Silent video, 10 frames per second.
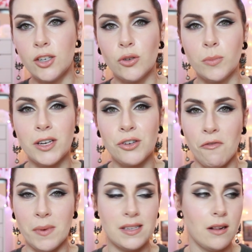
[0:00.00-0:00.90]
I showed a picture
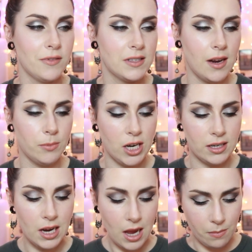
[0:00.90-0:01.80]
of myself on
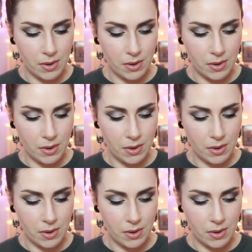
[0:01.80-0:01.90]
Snapchat.